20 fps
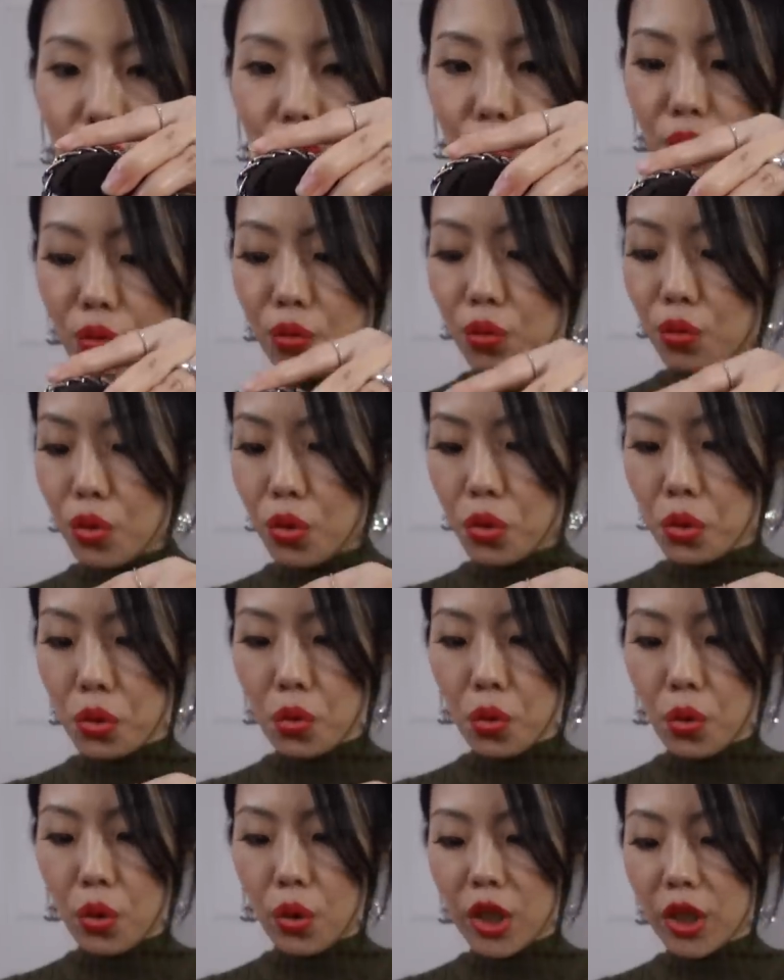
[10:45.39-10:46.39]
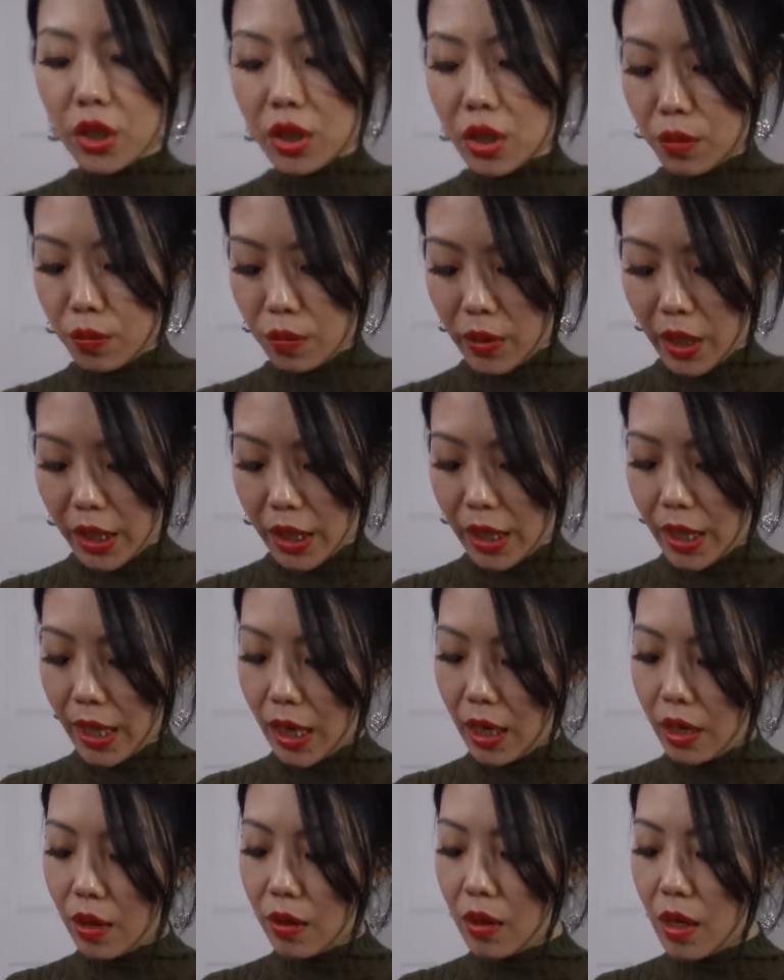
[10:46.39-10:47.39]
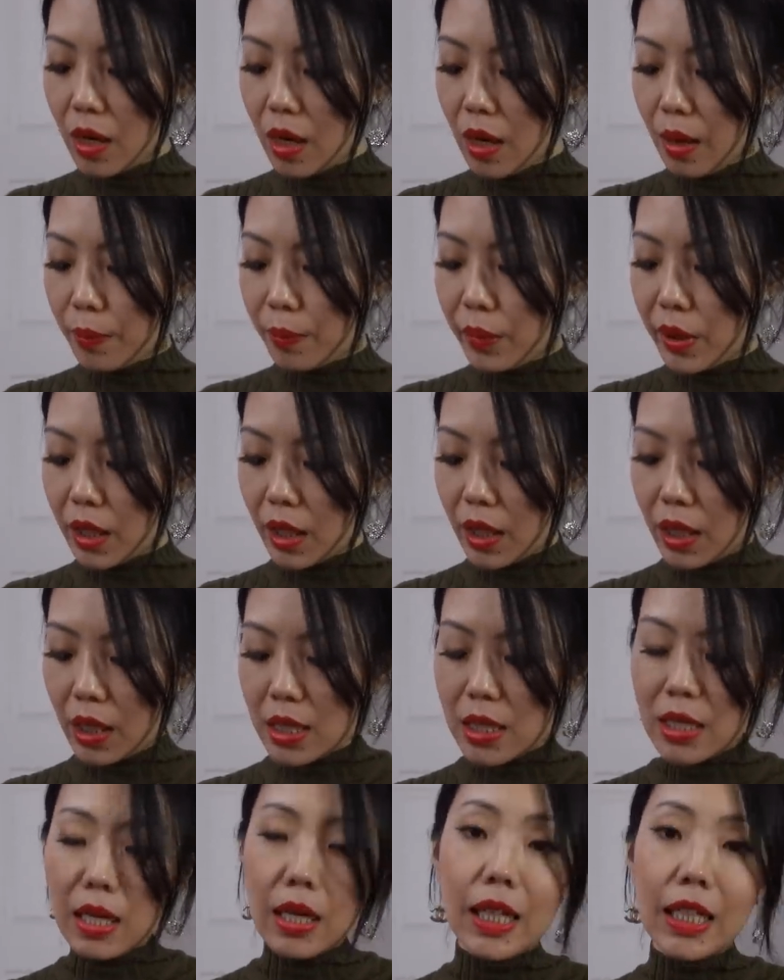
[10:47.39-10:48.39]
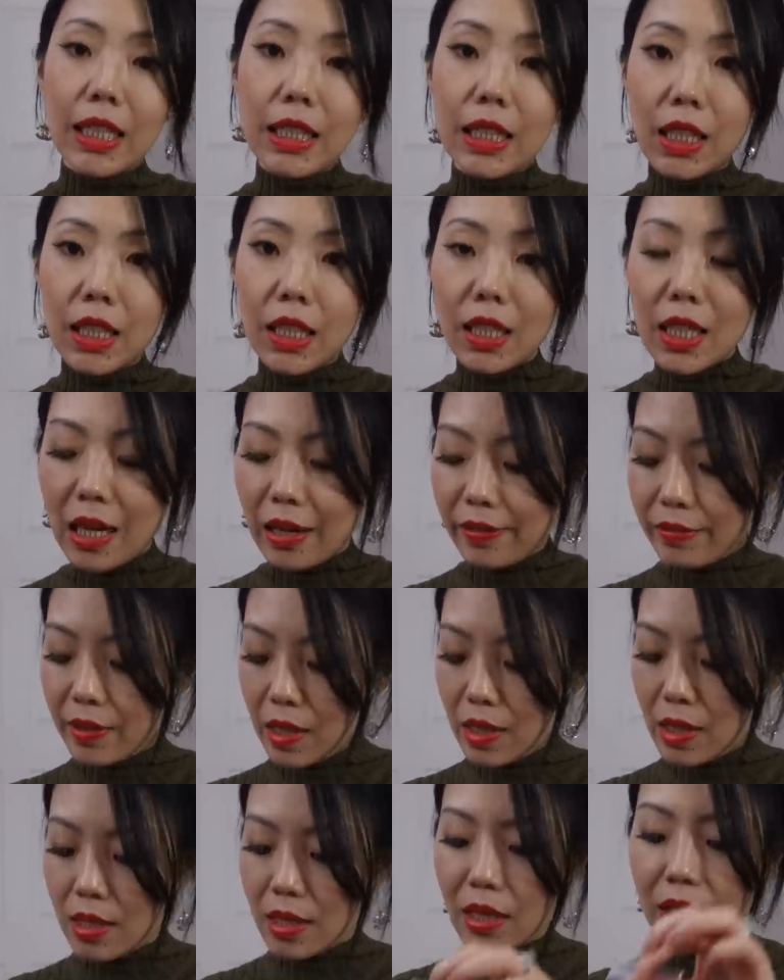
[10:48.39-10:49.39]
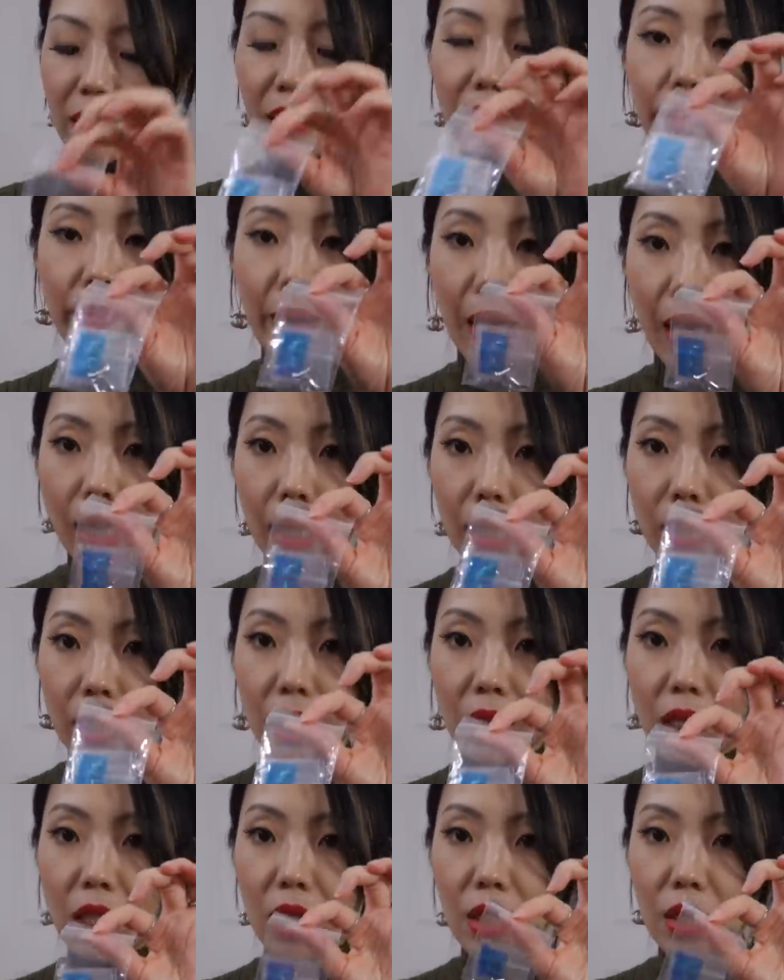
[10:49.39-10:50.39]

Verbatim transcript: too short right now because I did have to send it back